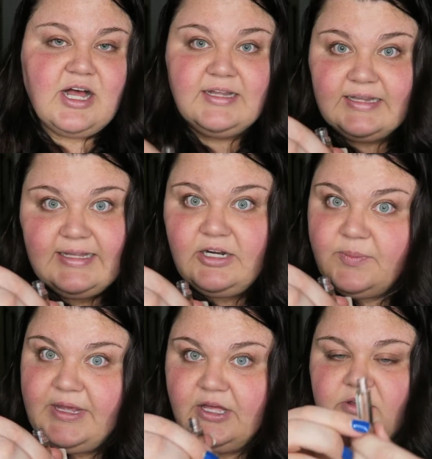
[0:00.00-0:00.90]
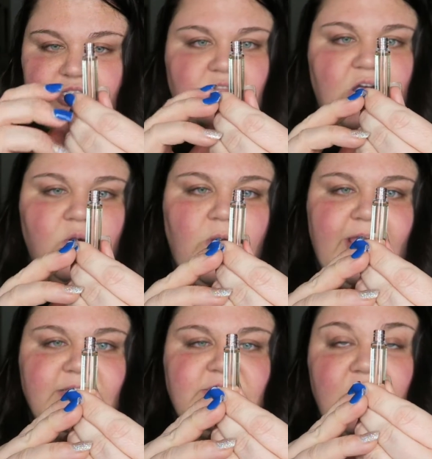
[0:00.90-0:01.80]
a little bit goes a long
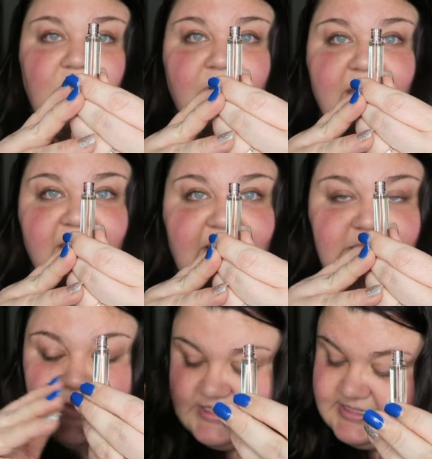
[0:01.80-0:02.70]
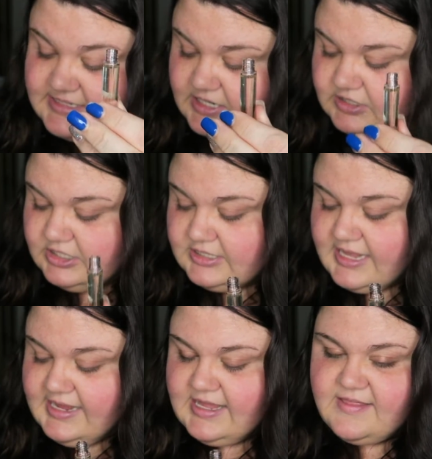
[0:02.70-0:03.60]
way. So that's what this is gonna look
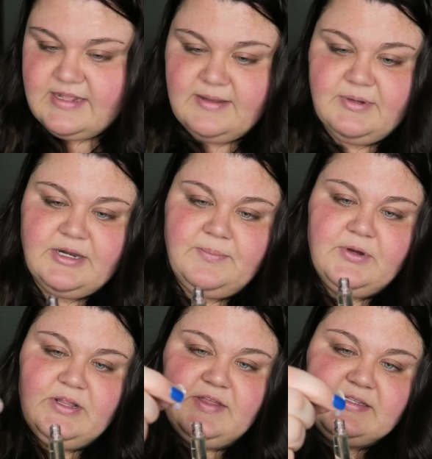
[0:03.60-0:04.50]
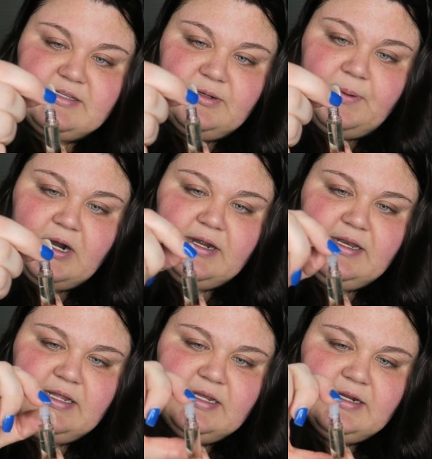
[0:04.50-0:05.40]
like. And then I'm gonna put this little part
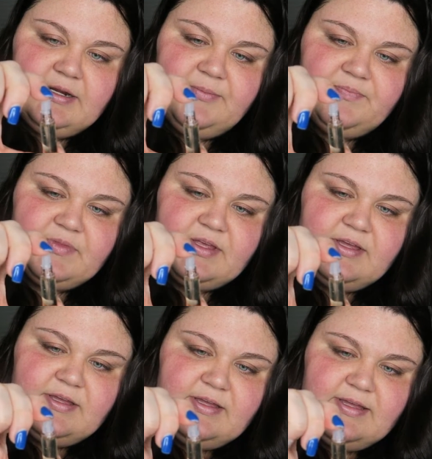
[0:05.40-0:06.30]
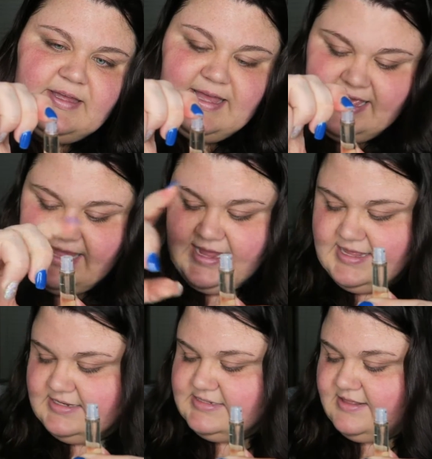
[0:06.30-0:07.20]
in here.
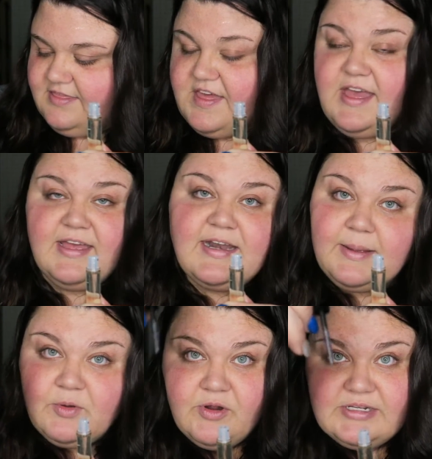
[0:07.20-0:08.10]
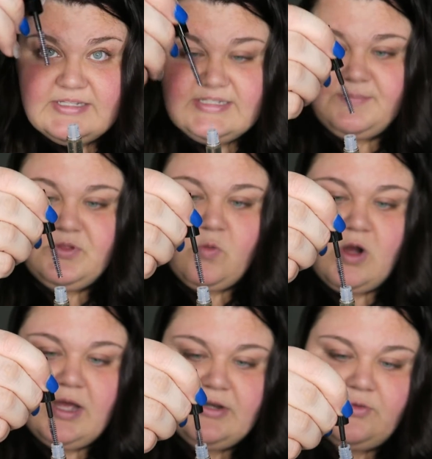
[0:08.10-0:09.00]
And then I'm going to dip the
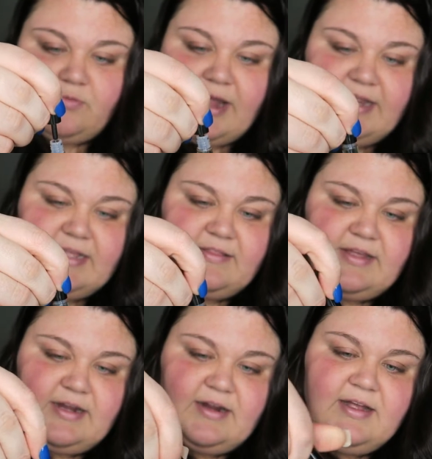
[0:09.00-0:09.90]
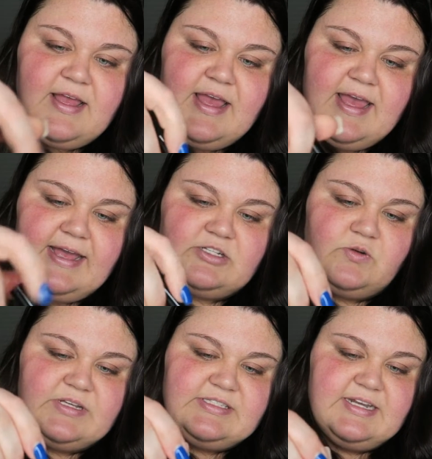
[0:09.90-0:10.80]
wand right in there and
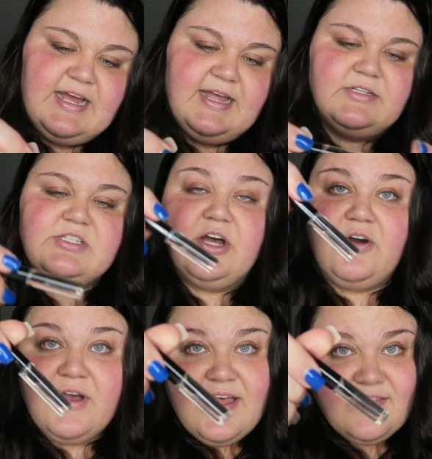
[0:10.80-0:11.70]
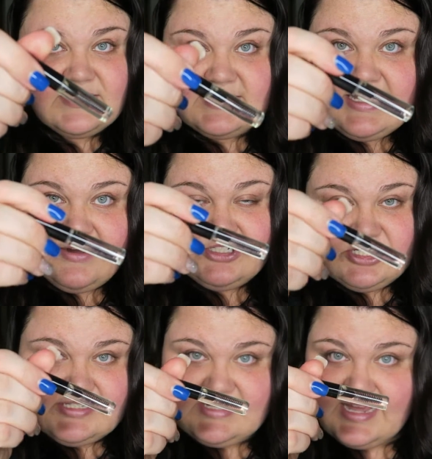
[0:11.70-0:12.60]
twist it on. So this is how it
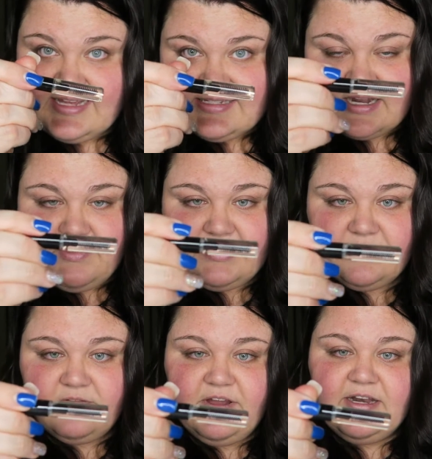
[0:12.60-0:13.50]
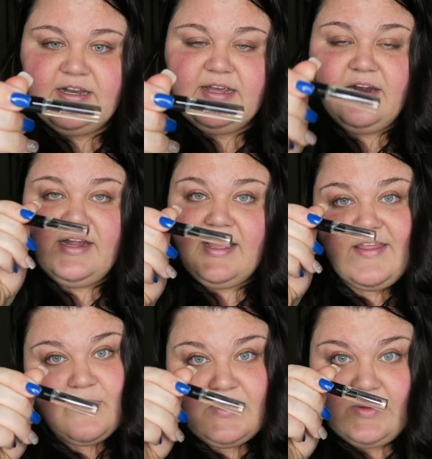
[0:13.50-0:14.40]
just stays on my little vanity area.
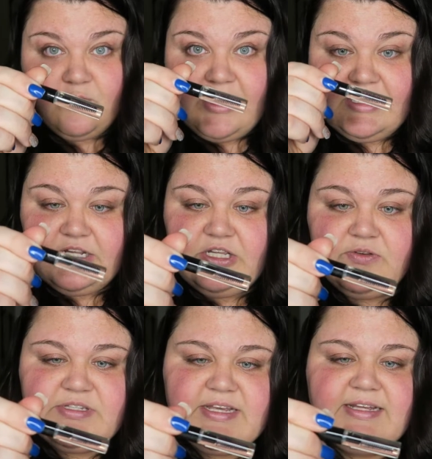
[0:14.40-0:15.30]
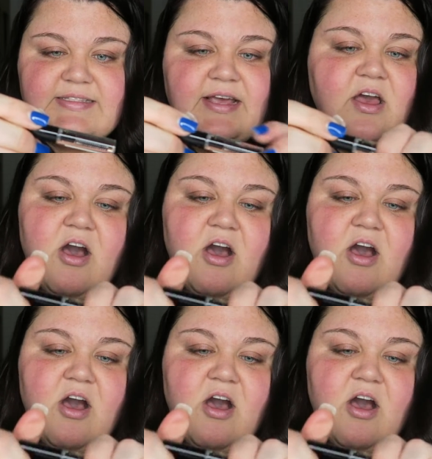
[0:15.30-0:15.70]
And then when I'm ready to use it,